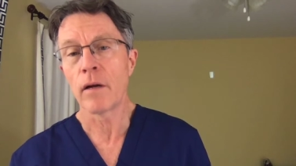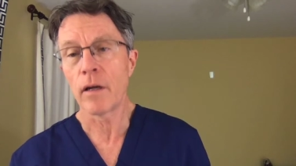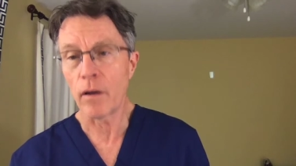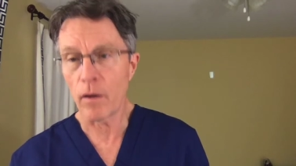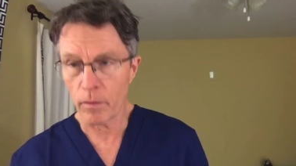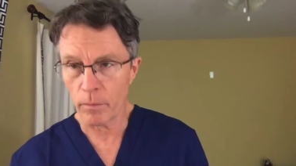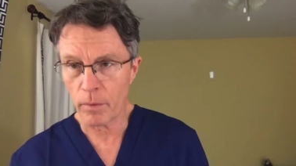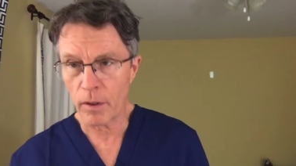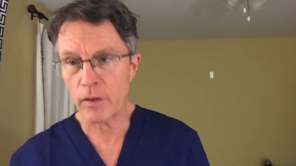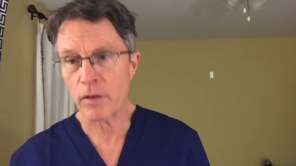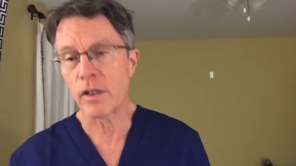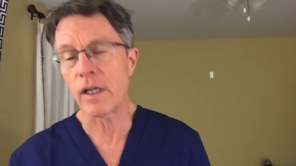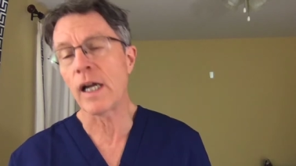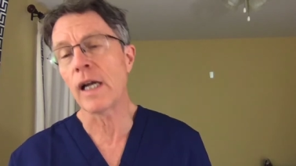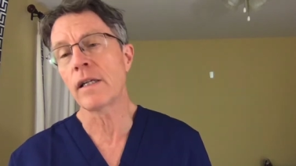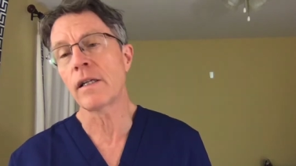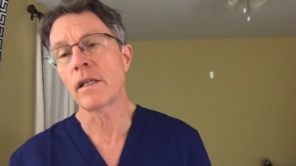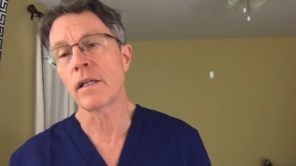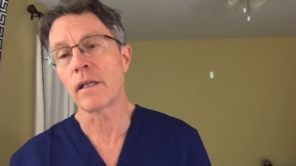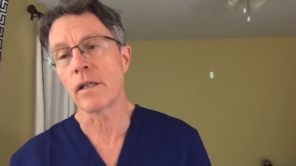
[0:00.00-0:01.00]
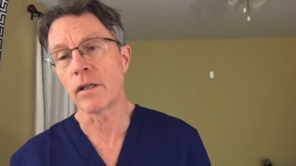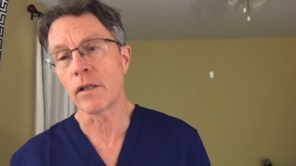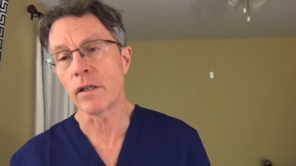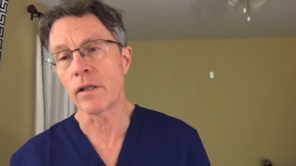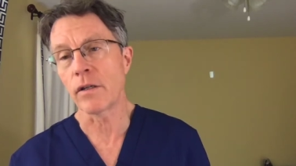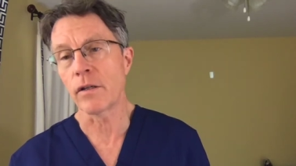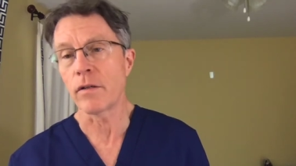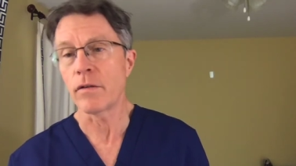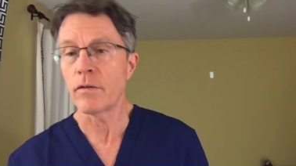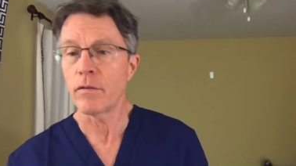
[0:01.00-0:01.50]
on both sides of this
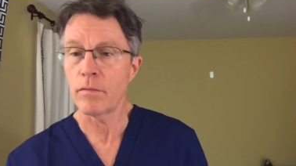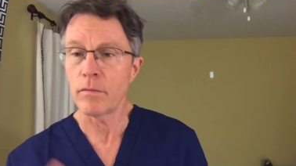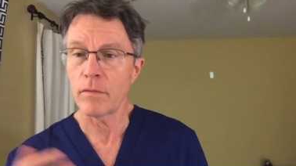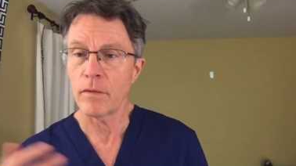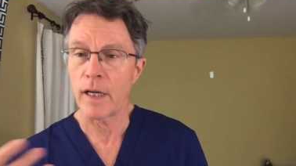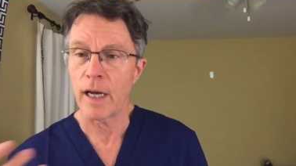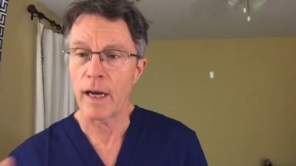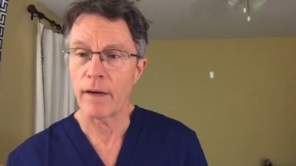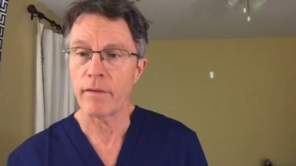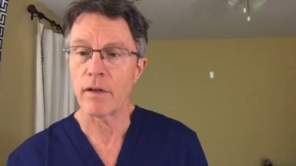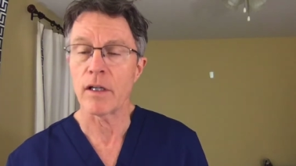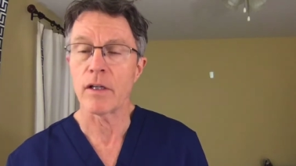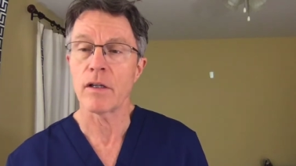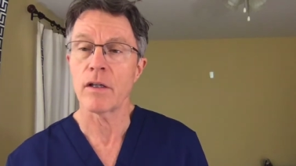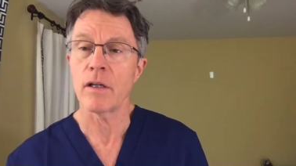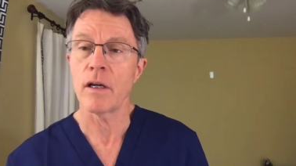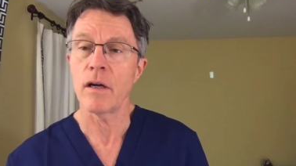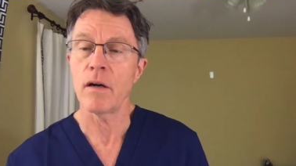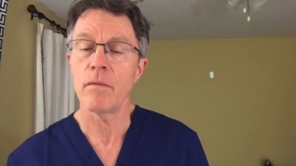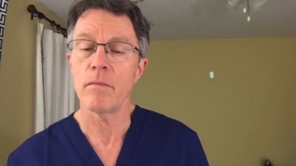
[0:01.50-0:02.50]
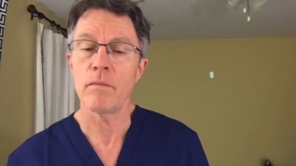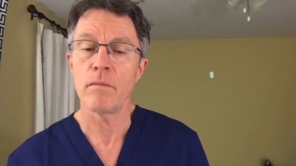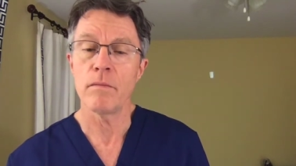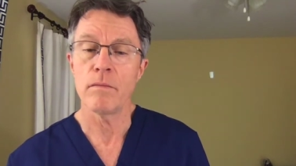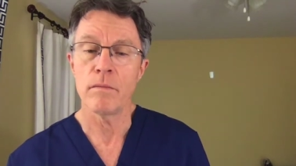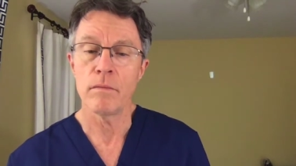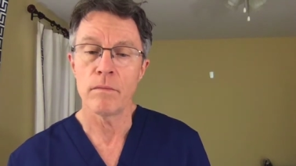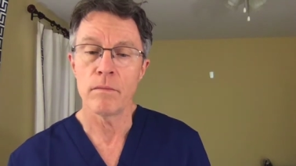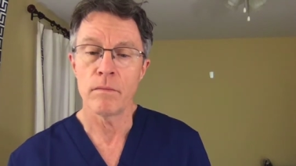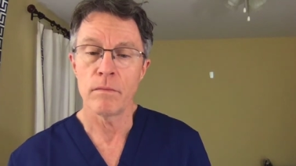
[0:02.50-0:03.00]
issue, having some
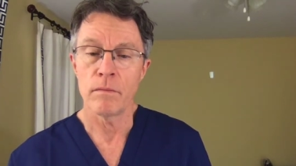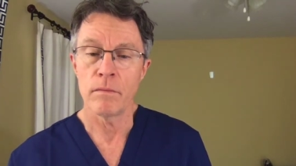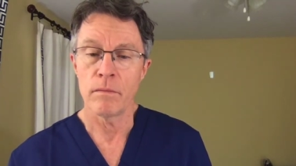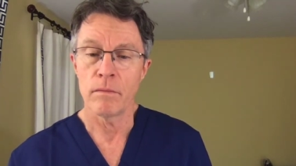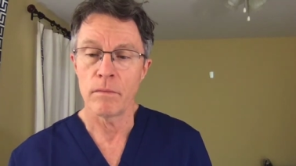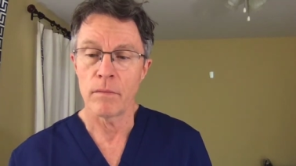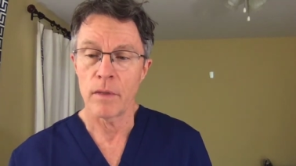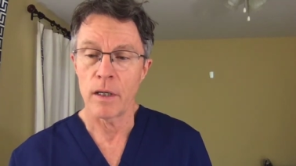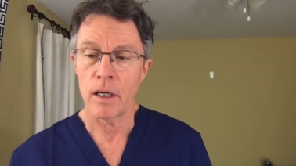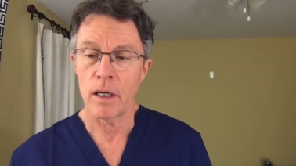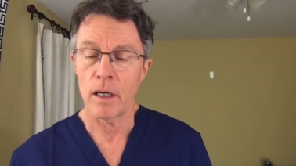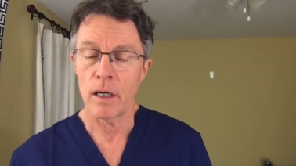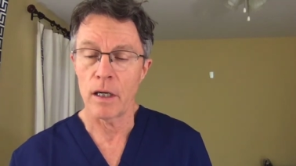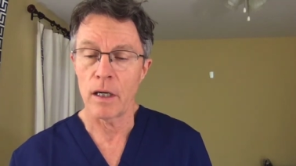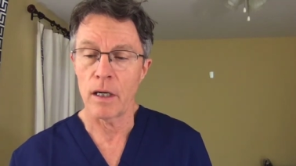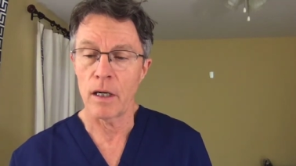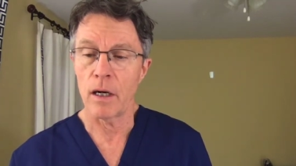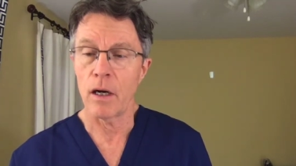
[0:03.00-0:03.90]
uh,